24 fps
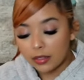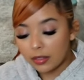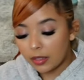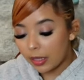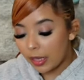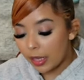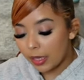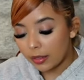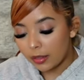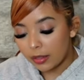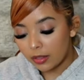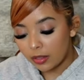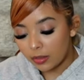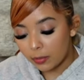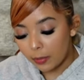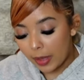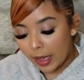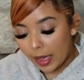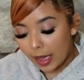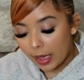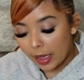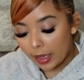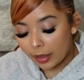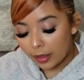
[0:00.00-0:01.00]
to get this
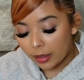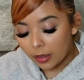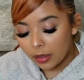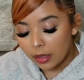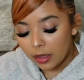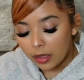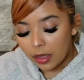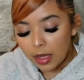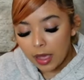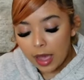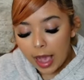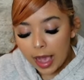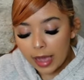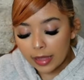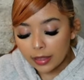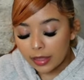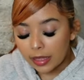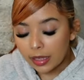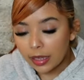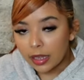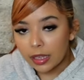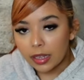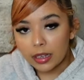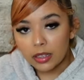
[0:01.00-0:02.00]
bag. I
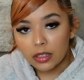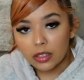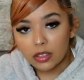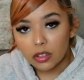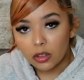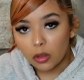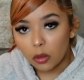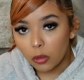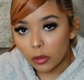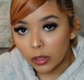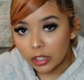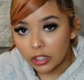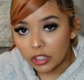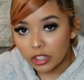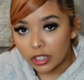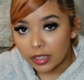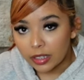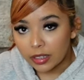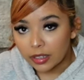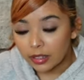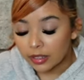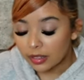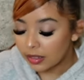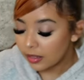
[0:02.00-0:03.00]
think it is
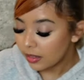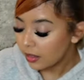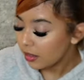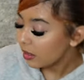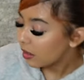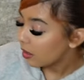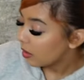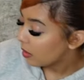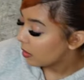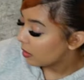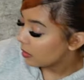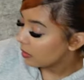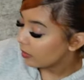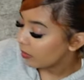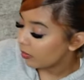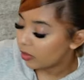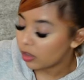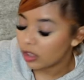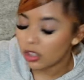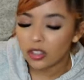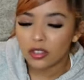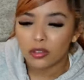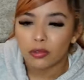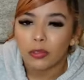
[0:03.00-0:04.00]
gorgeous.
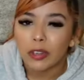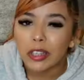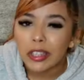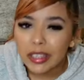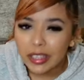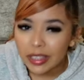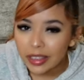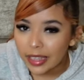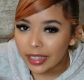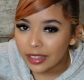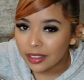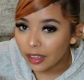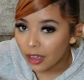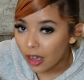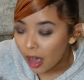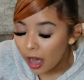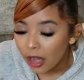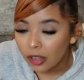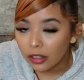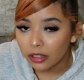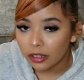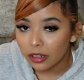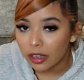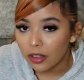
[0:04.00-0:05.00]
Just really like the
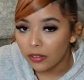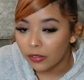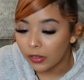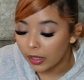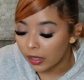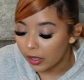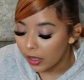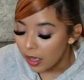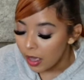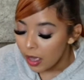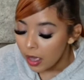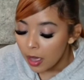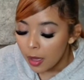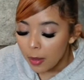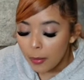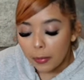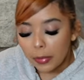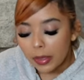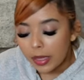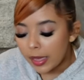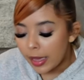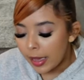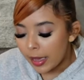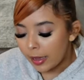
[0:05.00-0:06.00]
color of it.
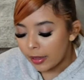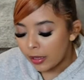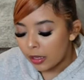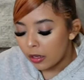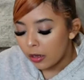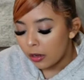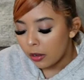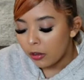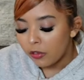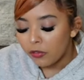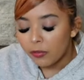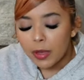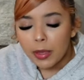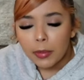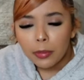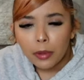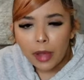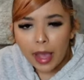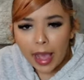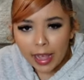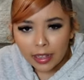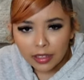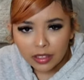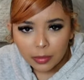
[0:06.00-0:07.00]
But yeah, you know, if people
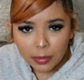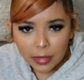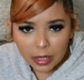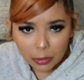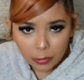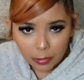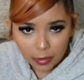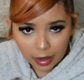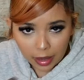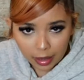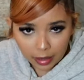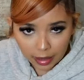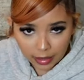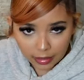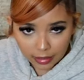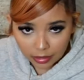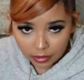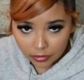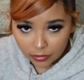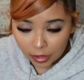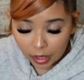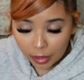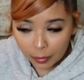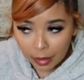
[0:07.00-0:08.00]
ask me where I got
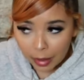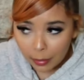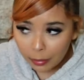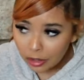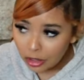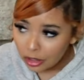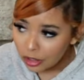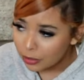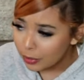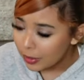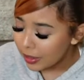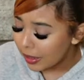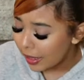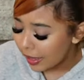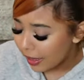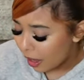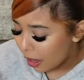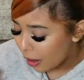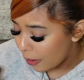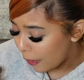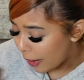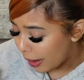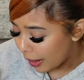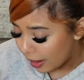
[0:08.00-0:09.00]
this from, I'm gonna just be like,
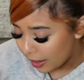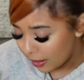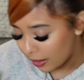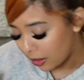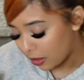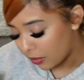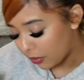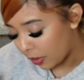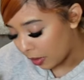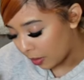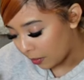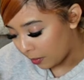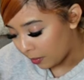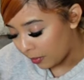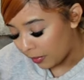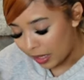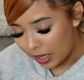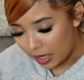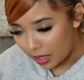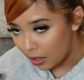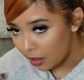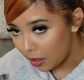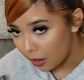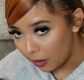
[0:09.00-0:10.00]
oh, I got this from
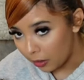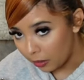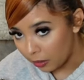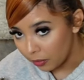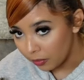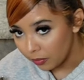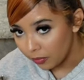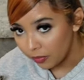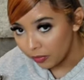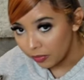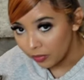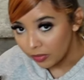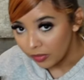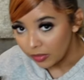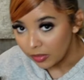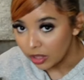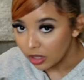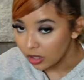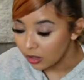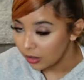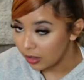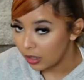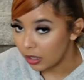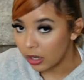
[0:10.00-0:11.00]
Ego.
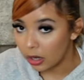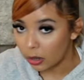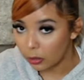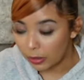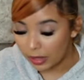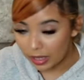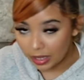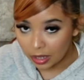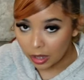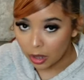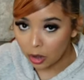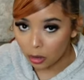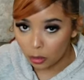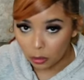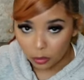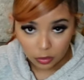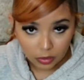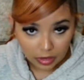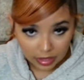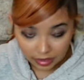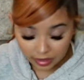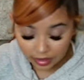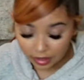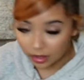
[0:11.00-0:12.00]
You know, Ego
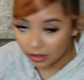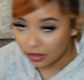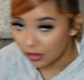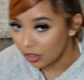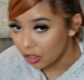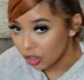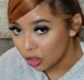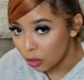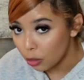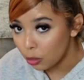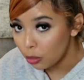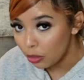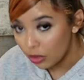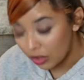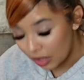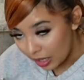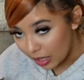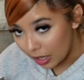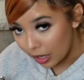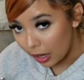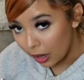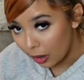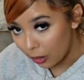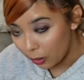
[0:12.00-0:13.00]
that sells the shoes,
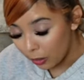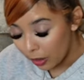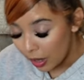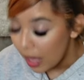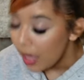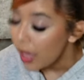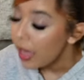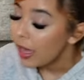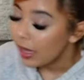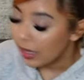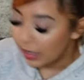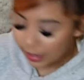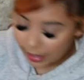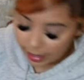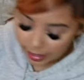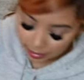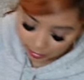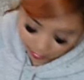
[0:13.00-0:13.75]
Ego. Yeah,